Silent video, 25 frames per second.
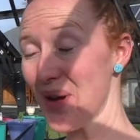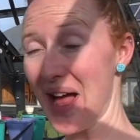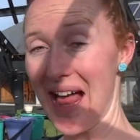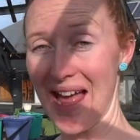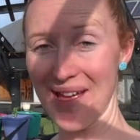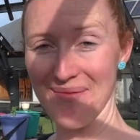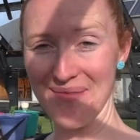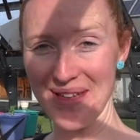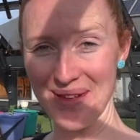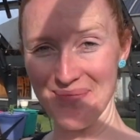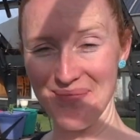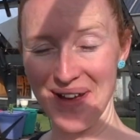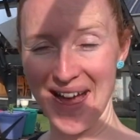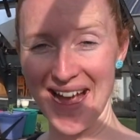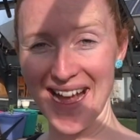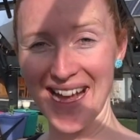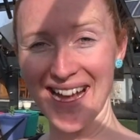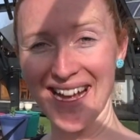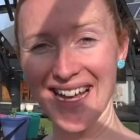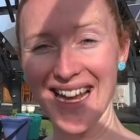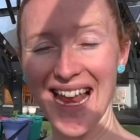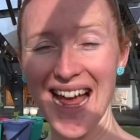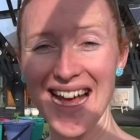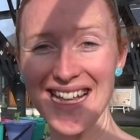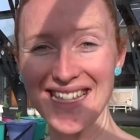I'm in my
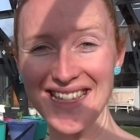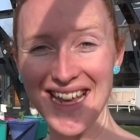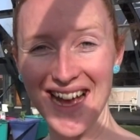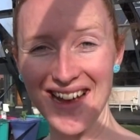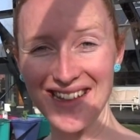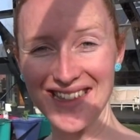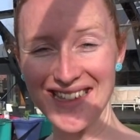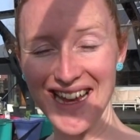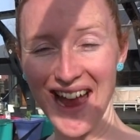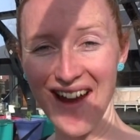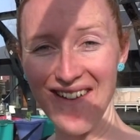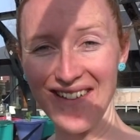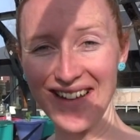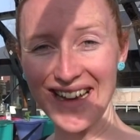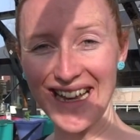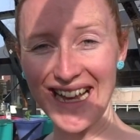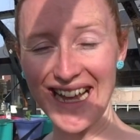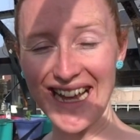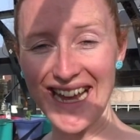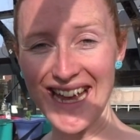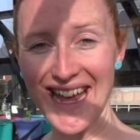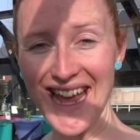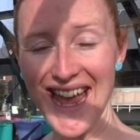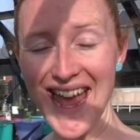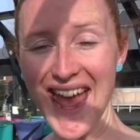glass house
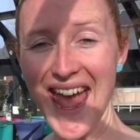currently